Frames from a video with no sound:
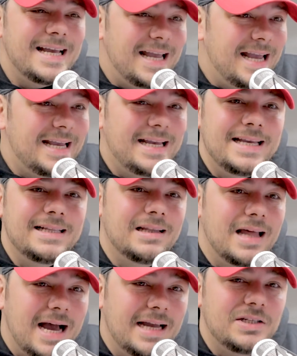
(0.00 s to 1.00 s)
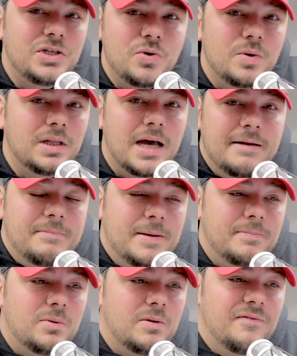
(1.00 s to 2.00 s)
he lied to a lot of
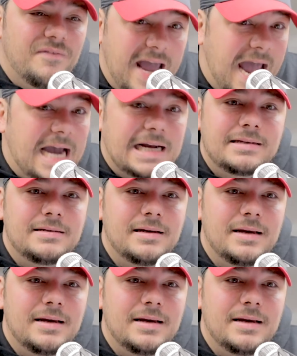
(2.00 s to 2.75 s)
people. Fact.